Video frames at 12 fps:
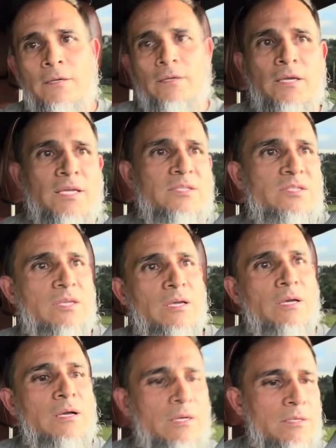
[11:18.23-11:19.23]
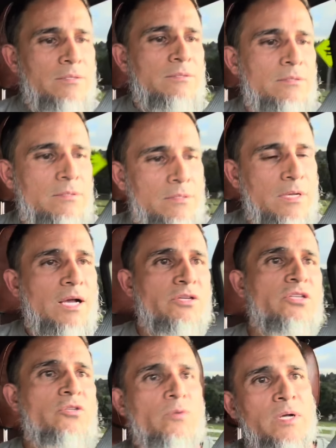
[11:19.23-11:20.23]
it's, gosh,
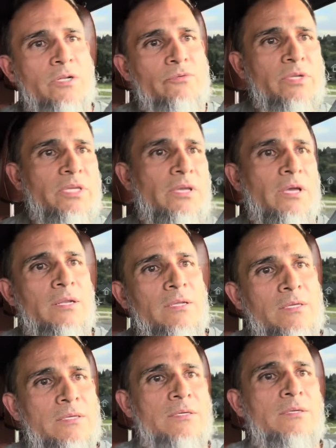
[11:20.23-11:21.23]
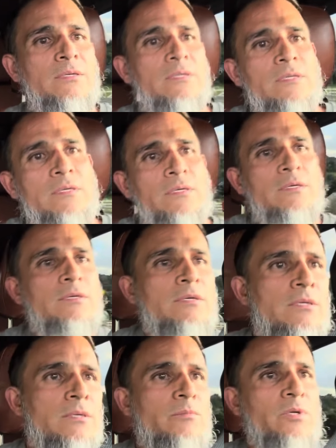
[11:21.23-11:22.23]
it's running really good.
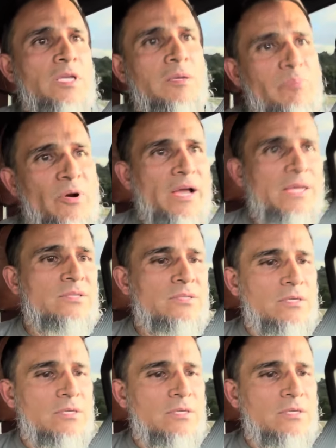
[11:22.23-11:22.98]
Really impressed.